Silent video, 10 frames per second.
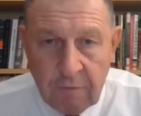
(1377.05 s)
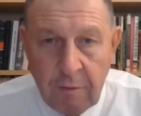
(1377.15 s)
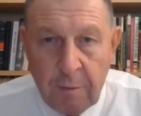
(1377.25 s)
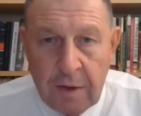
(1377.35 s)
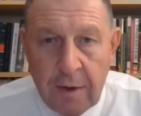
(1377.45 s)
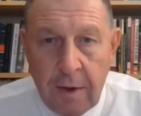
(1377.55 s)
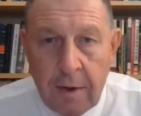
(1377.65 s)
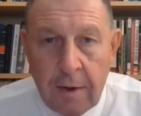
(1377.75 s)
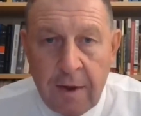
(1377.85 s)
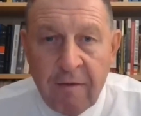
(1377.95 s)
on the
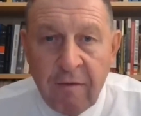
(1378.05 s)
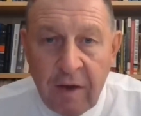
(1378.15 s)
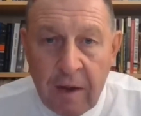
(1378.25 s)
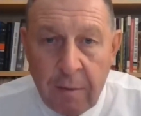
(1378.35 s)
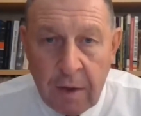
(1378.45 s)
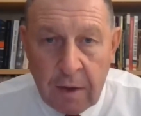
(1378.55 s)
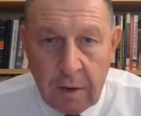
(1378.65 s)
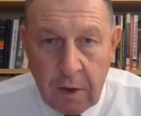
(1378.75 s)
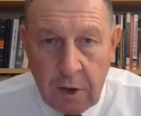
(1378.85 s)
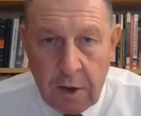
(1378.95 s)
morning of October
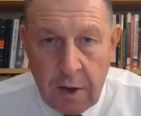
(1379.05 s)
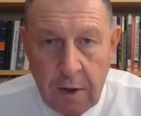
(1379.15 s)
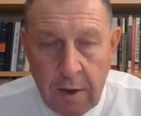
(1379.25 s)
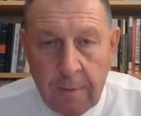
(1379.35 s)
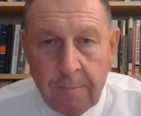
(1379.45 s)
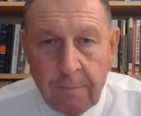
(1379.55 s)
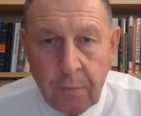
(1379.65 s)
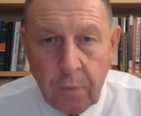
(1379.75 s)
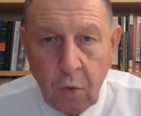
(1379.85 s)
5th, Secretary